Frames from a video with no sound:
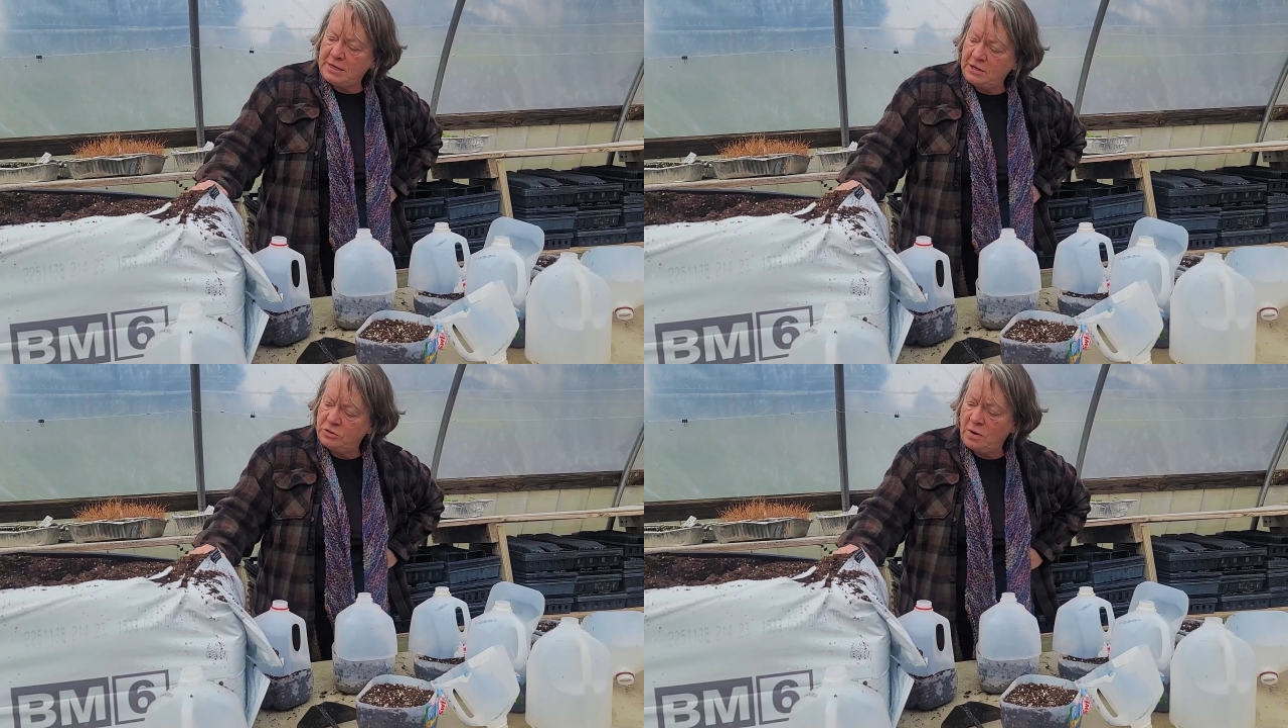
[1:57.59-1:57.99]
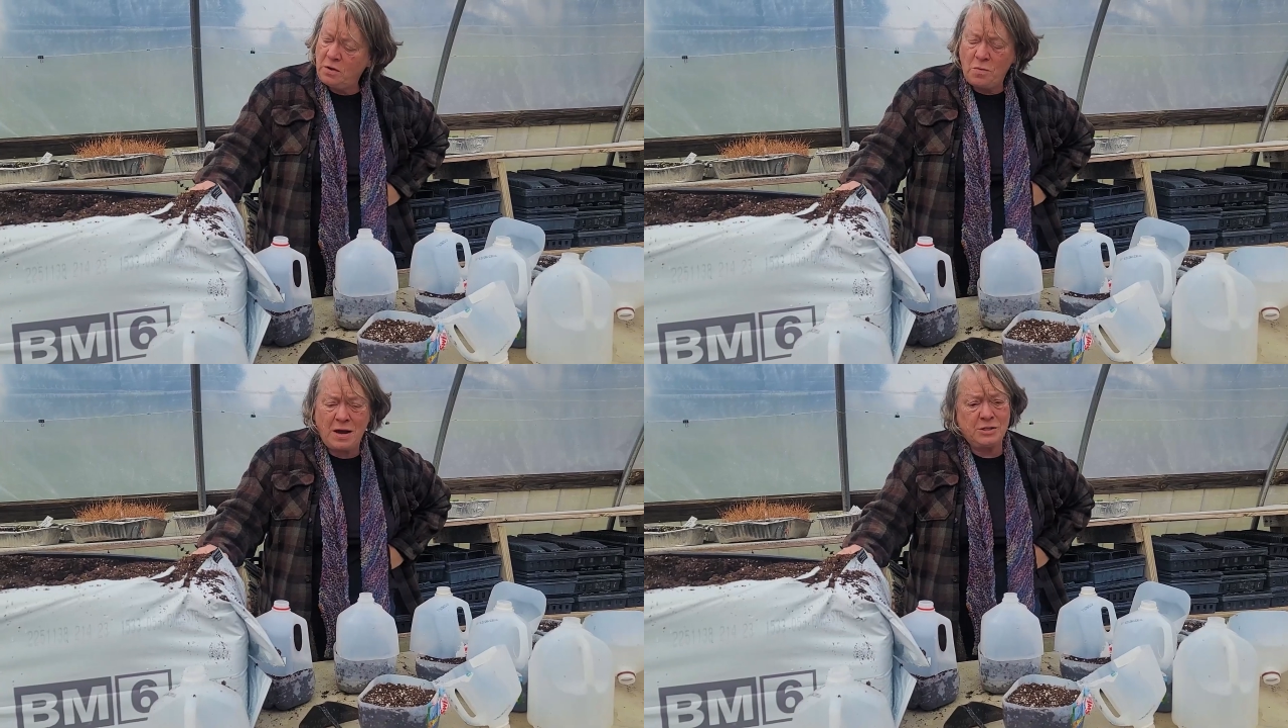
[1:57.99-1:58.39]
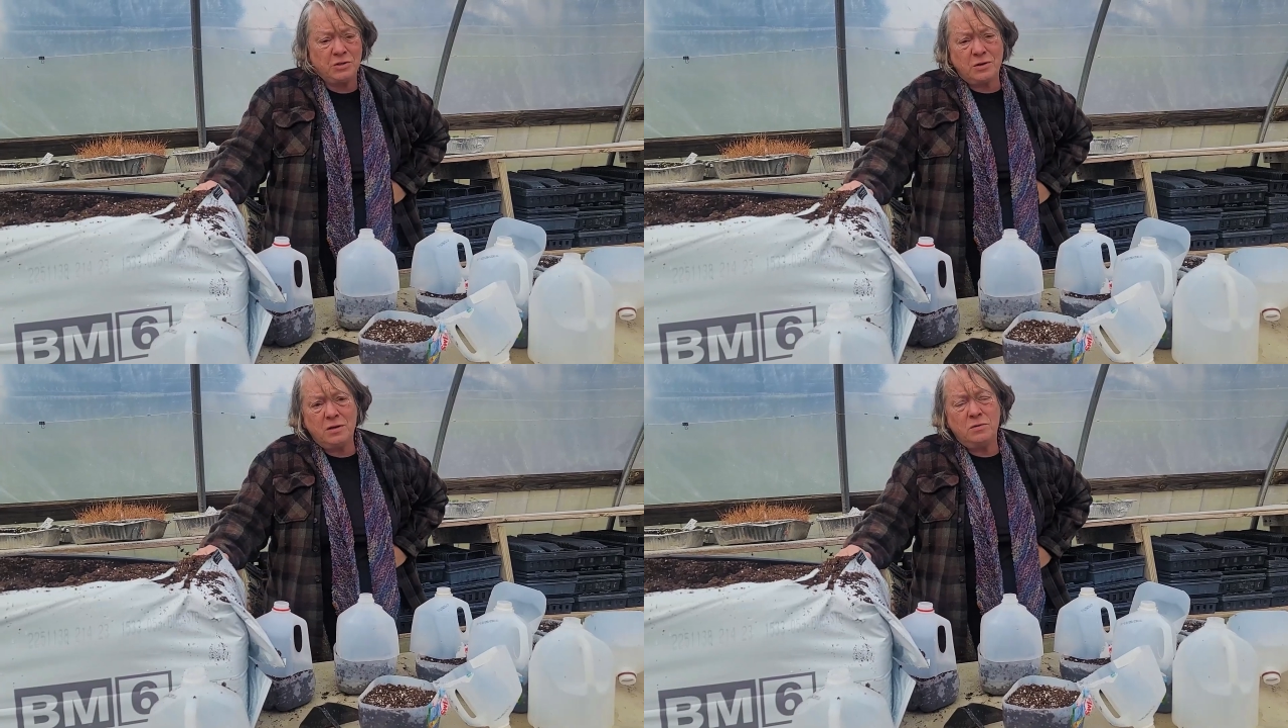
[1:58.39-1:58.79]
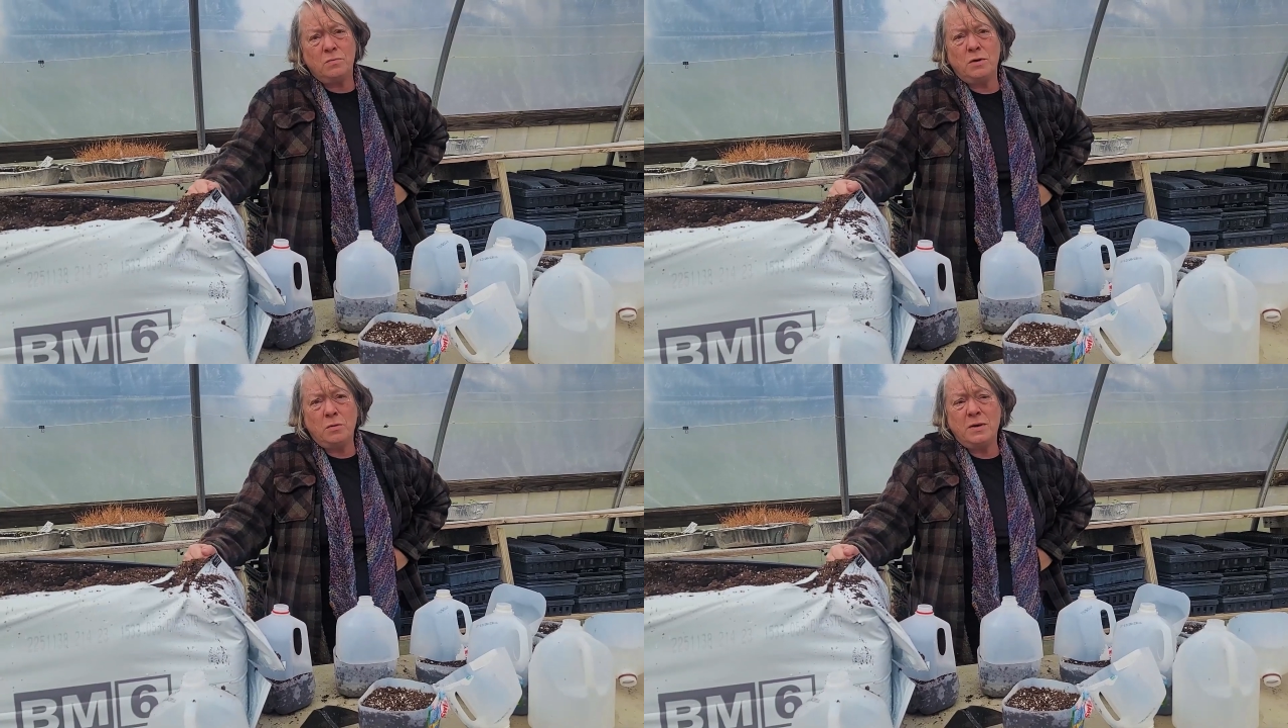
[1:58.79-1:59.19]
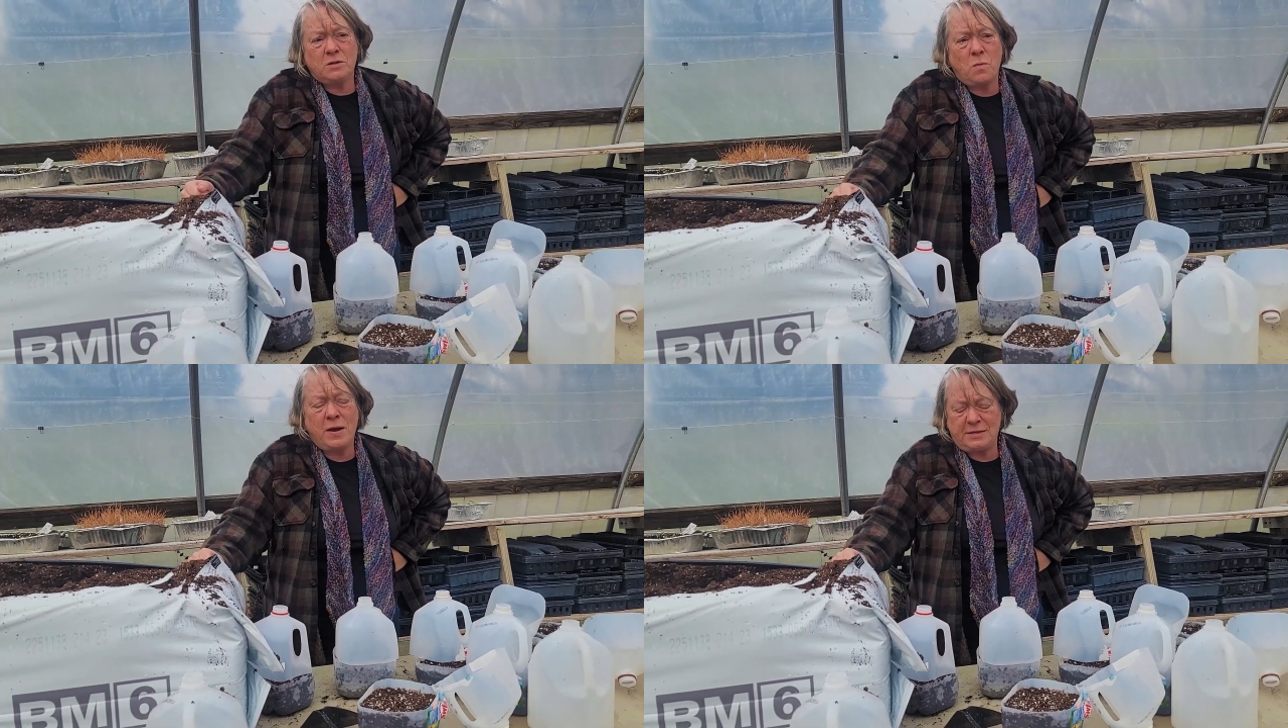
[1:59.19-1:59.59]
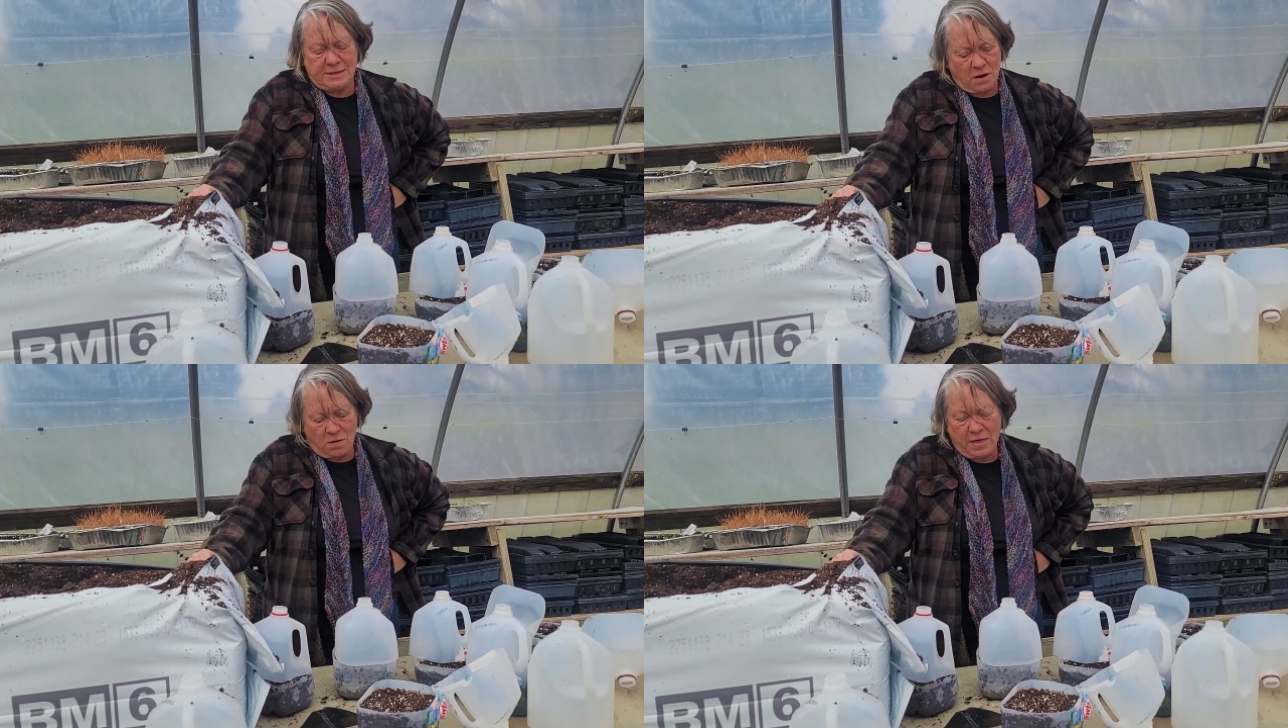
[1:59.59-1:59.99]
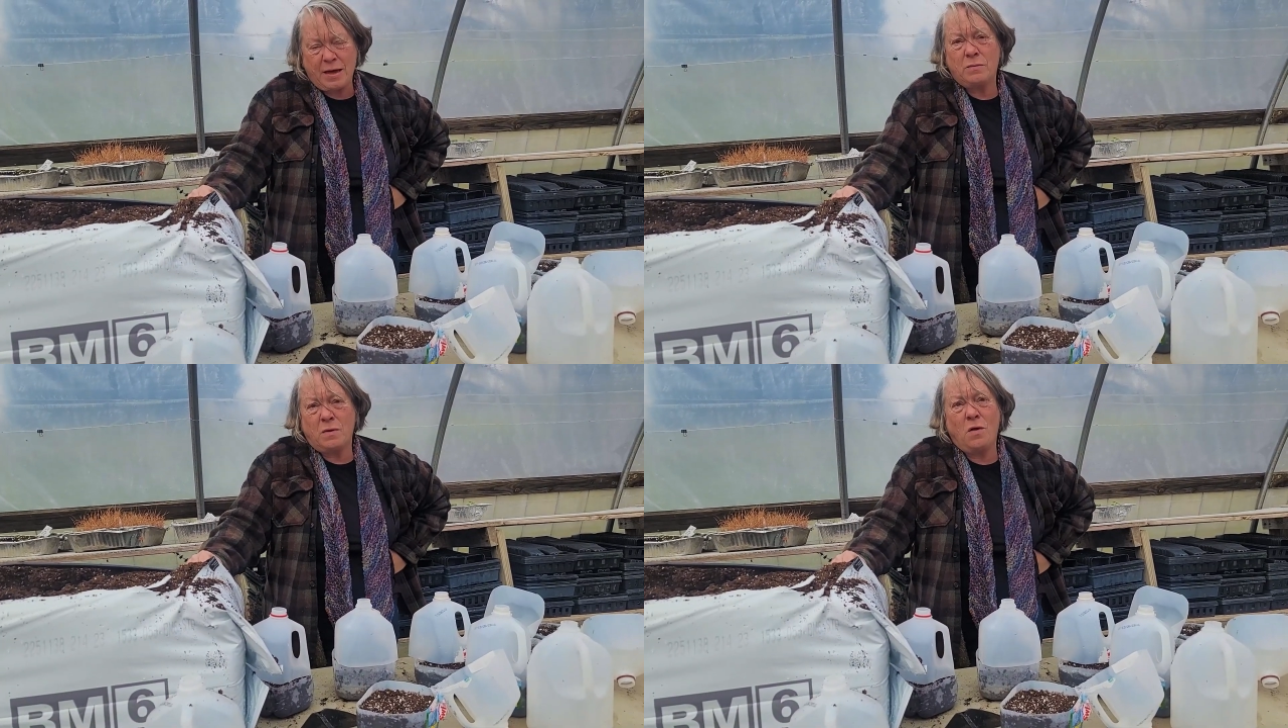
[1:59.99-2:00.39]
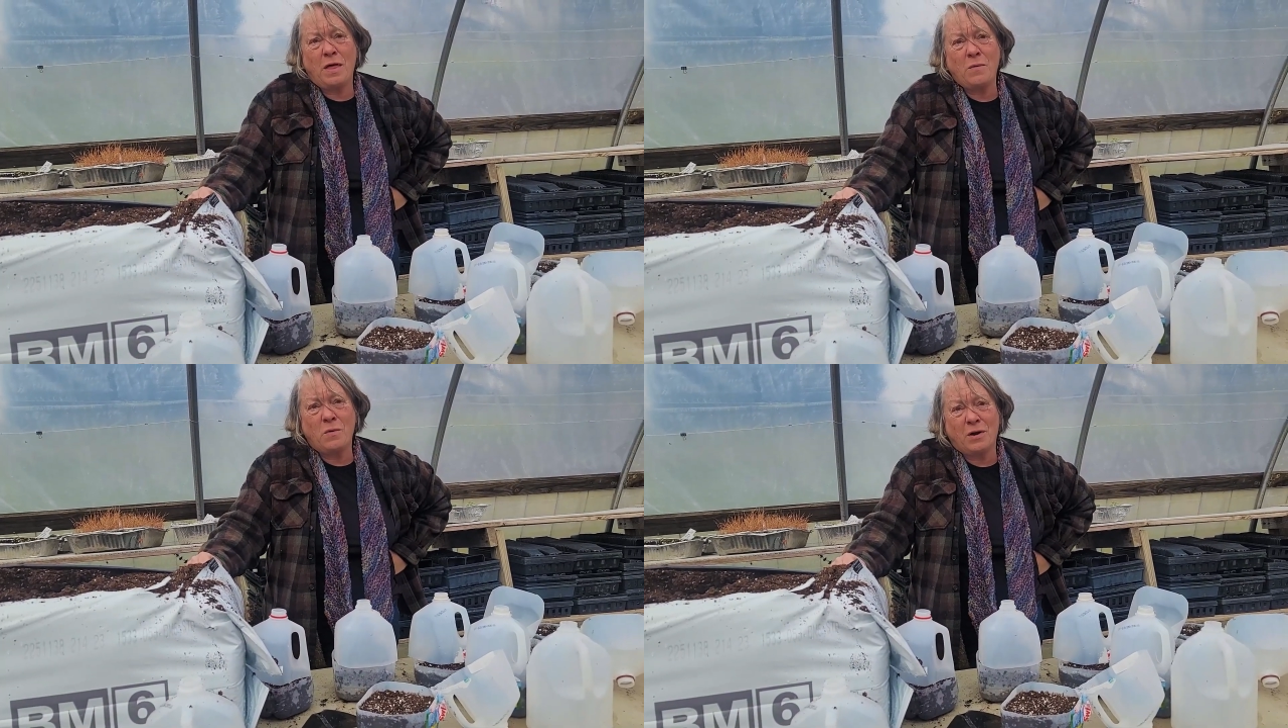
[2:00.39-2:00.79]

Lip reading: Otherwise, you risk wasting all that work.